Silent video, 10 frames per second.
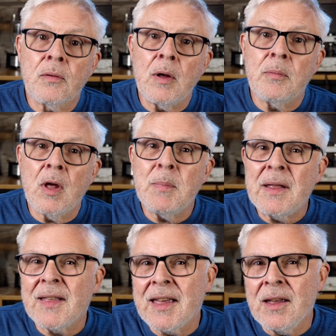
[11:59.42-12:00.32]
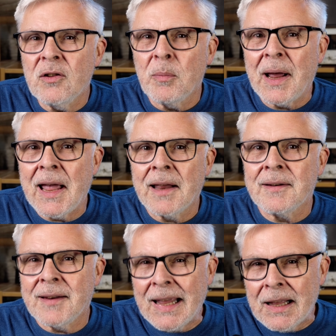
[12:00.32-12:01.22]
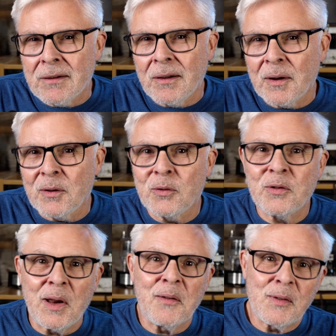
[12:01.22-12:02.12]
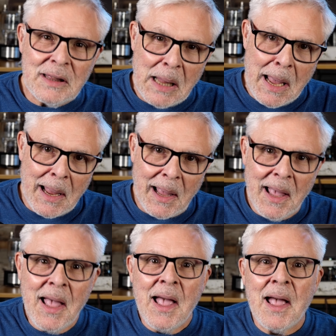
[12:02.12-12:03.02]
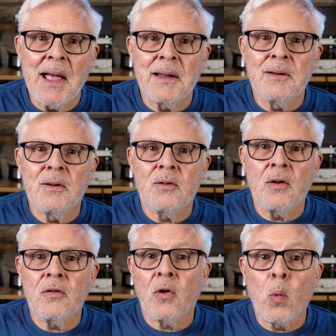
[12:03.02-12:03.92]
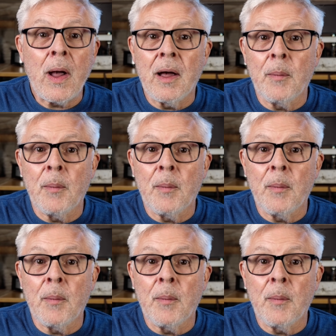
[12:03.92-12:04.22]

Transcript: they make the keys in my hand tingle instead of clang. And since they're way